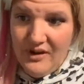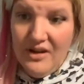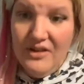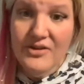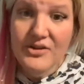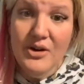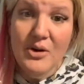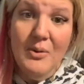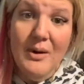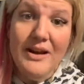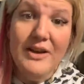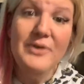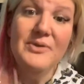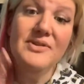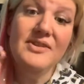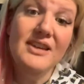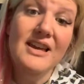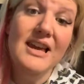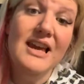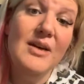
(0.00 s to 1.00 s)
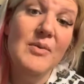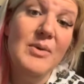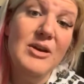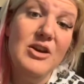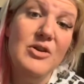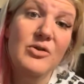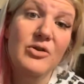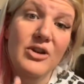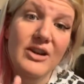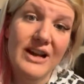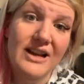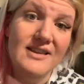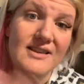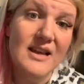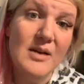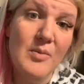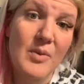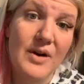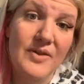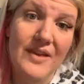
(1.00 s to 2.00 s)
So what you see when you look at
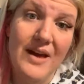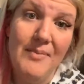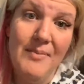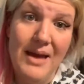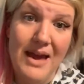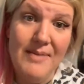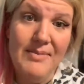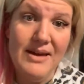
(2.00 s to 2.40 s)
someone that may